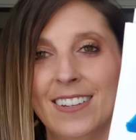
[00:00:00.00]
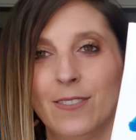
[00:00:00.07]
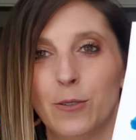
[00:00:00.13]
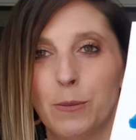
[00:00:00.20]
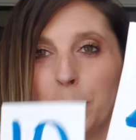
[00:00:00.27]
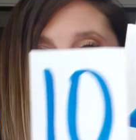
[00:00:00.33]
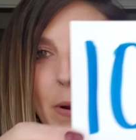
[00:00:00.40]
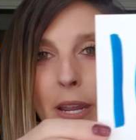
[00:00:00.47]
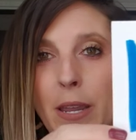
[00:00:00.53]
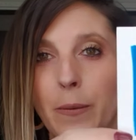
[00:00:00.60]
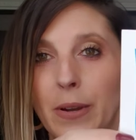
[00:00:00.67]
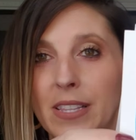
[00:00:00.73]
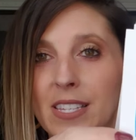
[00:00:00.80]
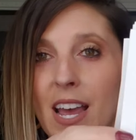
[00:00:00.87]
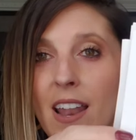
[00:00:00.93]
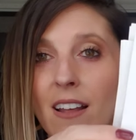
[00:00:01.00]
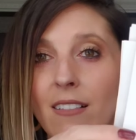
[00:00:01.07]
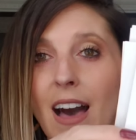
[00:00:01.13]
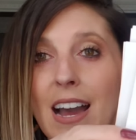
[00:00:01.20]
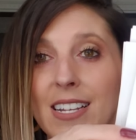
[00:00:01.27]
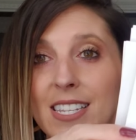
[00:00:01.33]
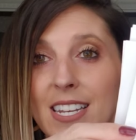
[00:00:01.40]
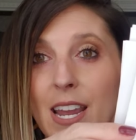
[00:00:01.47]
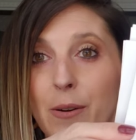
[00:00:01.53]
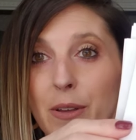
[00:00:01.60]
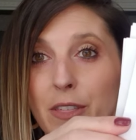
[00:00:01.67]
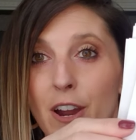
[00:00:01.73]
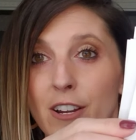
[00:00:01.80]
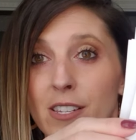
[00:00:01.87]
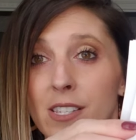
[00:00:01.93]
We'll be working with 10 a lot today with
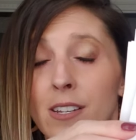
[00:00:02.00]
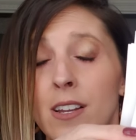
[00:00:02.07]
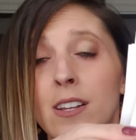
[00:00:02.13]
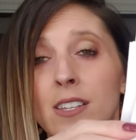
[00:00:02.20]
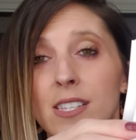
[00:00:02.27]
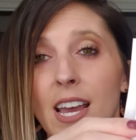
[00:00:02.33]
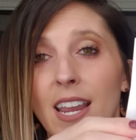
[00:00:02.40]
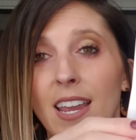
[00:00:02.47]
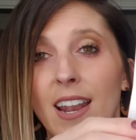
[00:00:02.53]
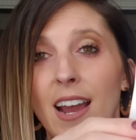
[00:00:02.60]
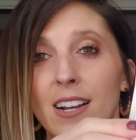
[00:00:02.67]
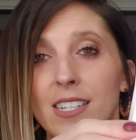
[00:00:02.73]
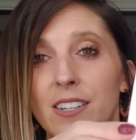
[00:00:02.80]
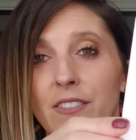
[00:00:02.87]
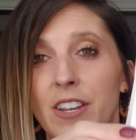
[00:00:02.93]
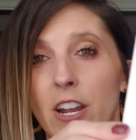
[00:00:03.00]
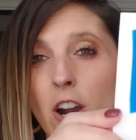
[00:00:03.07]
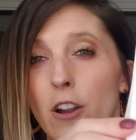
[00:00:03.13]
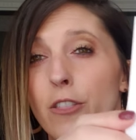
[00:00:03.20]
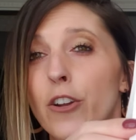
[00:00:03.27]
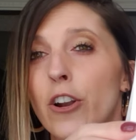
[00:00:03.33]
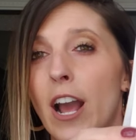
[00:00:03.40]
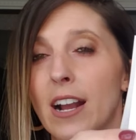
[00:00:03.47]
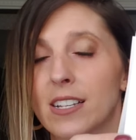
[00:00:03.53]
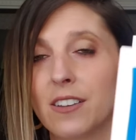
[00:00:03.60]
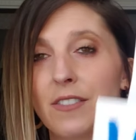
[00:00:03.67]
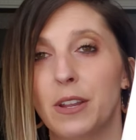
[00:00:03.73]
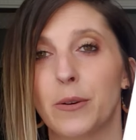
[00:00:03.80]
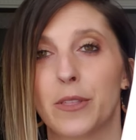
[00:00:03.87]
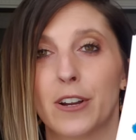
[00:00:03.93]
our second activity, or our third
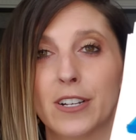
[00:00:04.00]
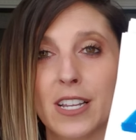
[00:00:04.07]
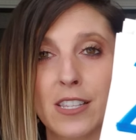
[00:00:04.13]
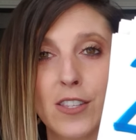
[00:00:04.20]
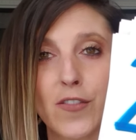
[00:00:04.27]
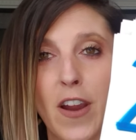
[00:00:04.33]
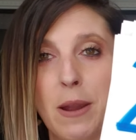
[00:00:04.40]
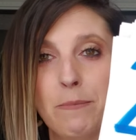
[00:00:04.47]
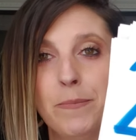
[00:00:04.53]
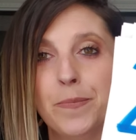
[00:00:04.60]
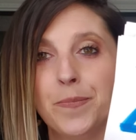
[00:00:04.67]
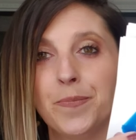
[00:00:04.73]
activity with our 10's frame.